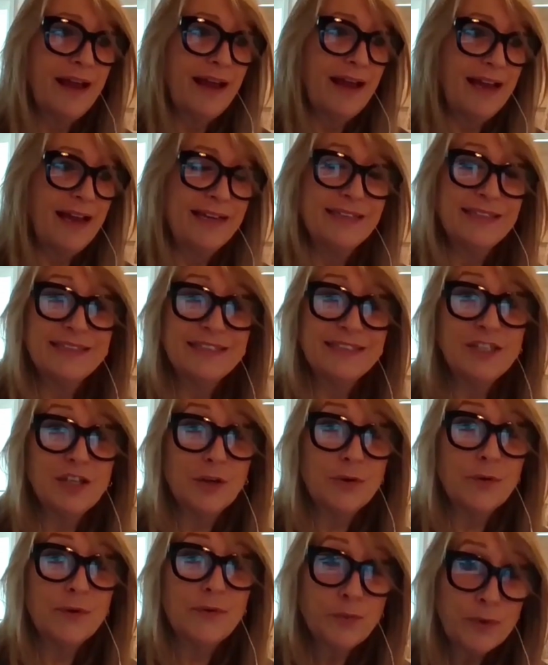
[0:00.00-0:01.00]
and
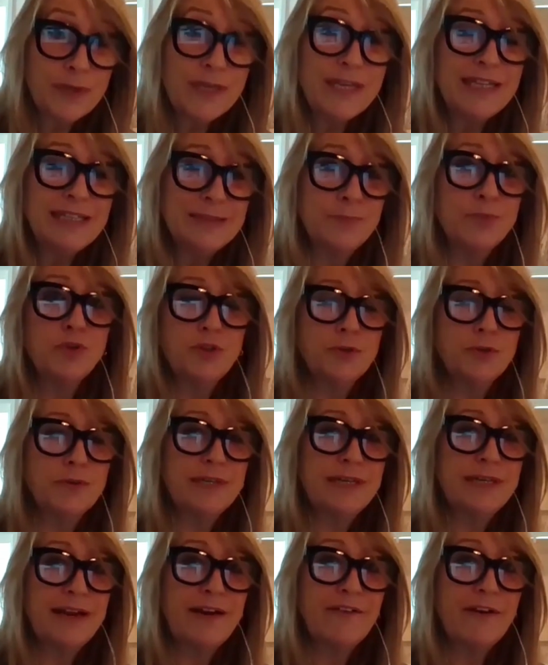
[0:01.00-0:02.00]
if we need to put you in
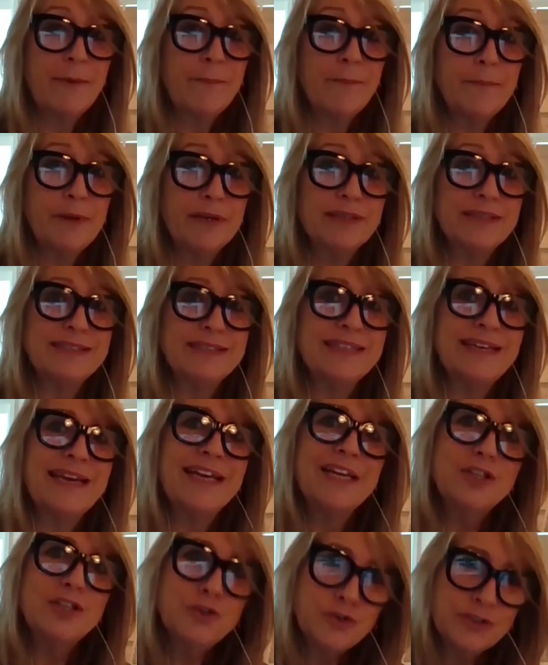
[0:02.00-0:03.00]
an air ambulance,
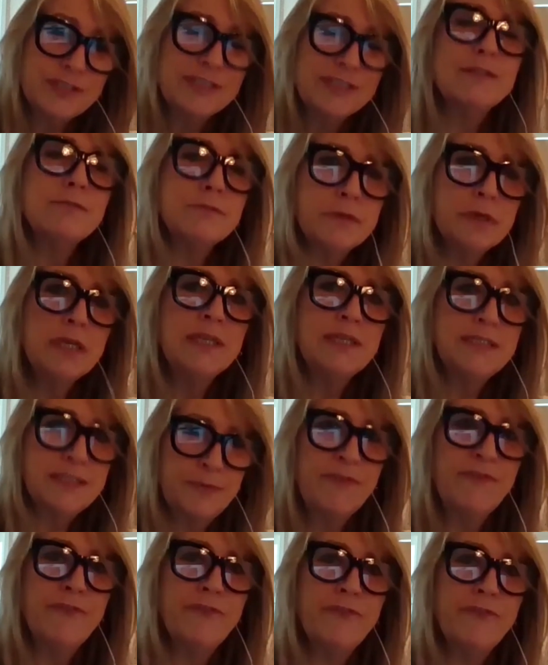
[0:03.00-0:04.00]
you still need to
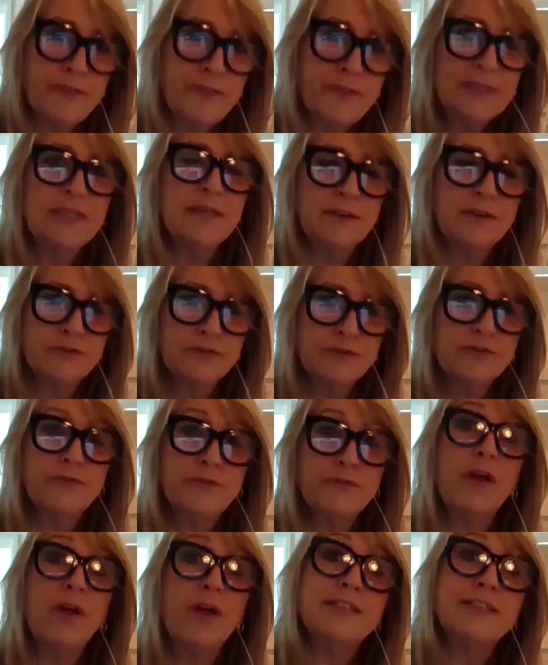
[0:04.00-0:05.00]
be fit enough to
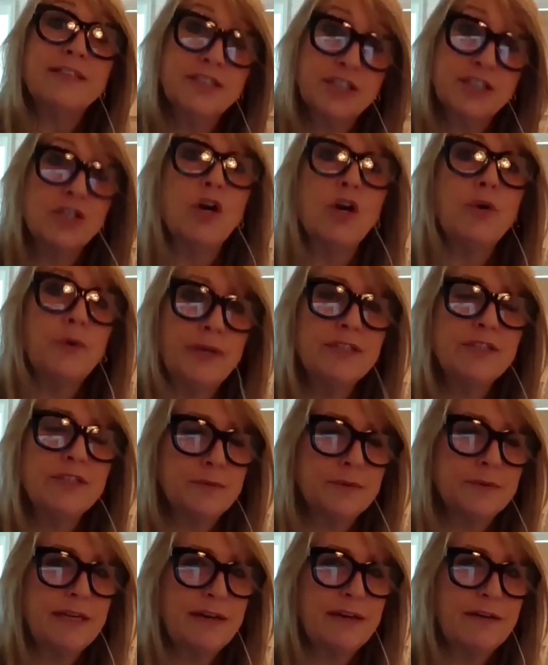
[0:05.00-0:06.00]
fly to go
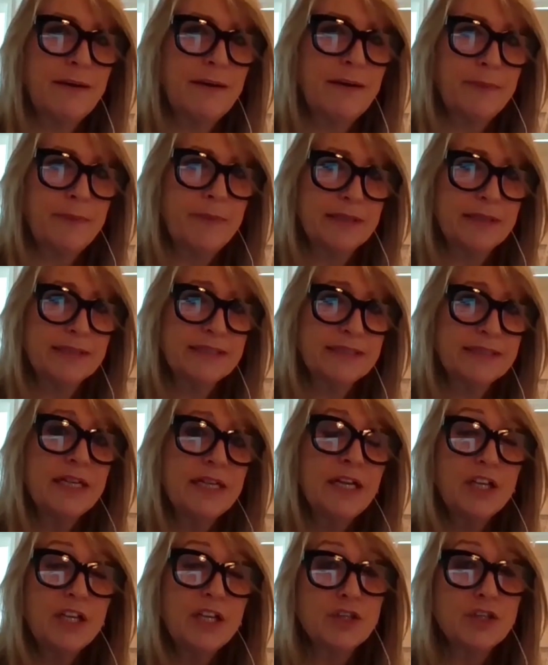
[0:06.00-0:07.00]
into an air ambulance.
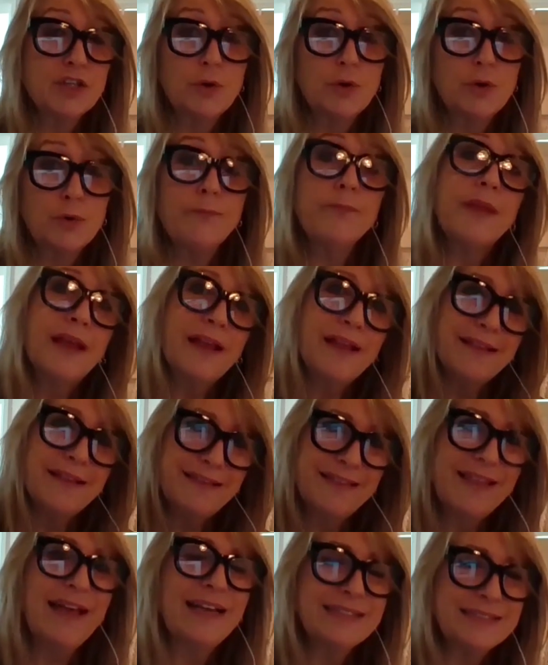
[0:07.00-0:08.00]
So
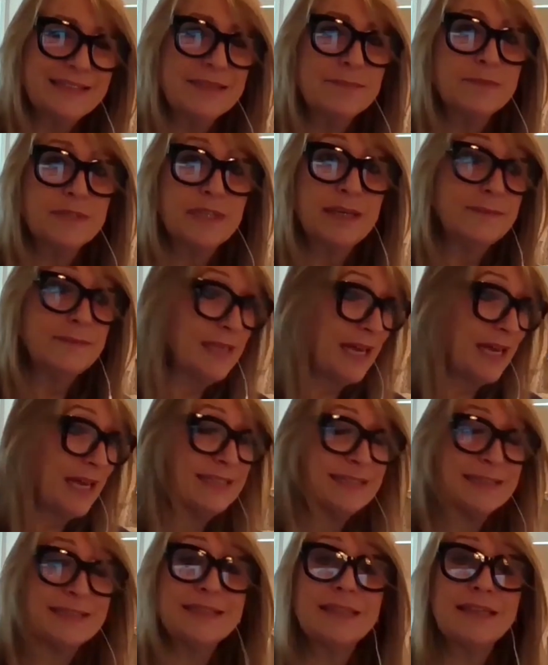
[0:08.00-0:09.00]
that sometimes
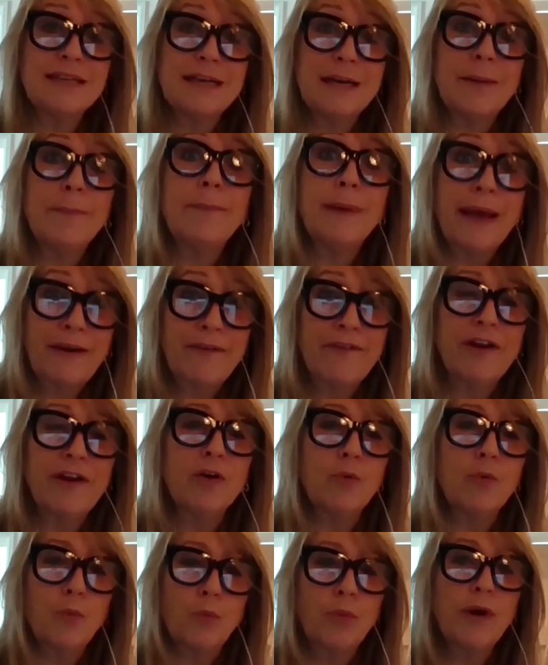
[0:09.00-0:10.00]
has a
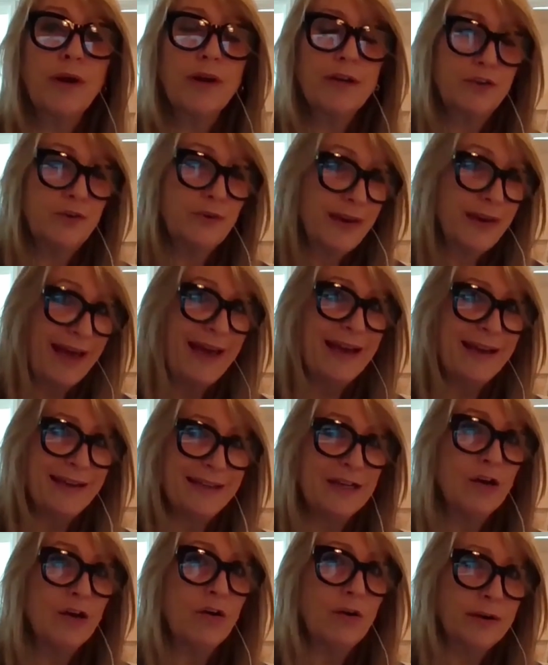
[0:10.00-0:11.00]
bearing on where you can
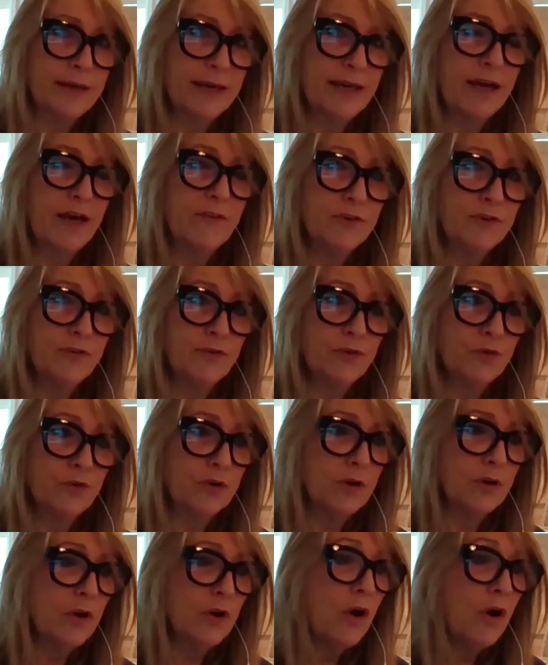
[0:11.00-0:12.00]
and can't get covered for.